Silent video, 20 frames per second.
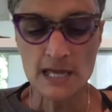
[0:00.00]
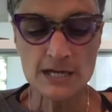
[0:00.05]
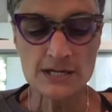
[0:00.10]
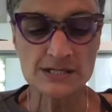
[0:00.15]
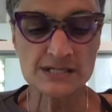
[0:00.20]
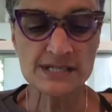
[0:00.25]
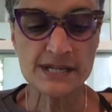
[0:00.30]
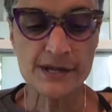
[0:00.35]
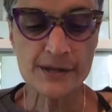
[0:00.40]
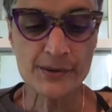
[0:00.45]

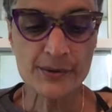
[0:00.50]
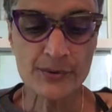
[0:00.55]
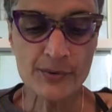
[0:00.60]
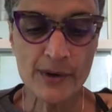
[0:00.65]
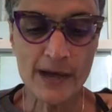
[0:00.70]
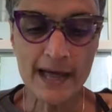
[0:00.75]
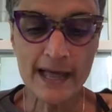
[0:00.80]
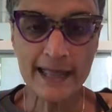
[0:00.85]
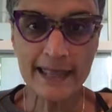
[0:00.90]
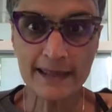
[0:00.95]
So
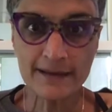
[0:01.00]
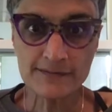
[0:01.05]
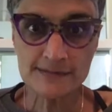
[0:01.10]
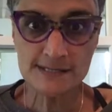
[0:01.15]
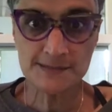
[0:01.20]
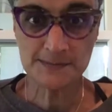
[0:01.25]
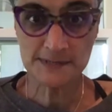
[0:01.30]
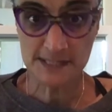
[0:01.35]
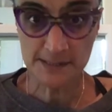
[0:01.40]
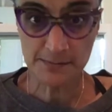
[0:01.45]
I have
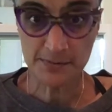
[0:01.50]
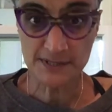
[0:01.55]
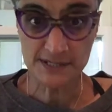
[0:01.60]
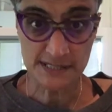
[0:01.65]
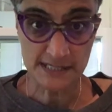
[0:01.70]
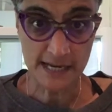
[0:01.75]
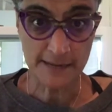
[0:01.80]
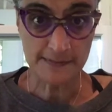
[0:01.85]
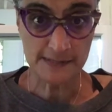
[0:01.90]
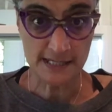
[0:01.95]
some simple
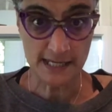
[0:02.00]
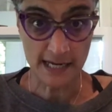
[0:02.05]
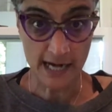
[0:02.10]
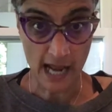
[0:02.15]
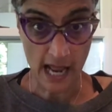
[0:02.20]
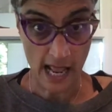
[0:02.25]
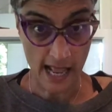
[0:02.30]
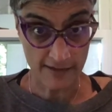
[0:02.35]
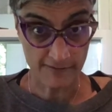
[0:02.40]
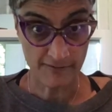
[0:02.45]
steps that
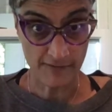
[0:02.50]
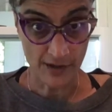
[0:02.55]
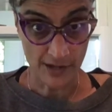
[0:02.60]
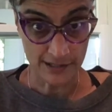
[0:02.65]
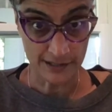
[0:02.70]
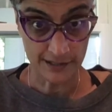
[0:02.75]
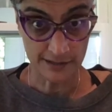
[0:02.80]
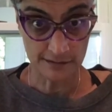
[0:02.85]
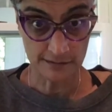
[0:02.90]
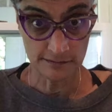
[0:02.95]
I
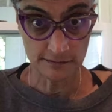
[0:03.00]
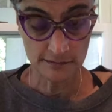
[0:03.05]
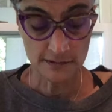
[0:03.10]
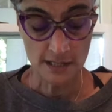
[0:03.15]
follow.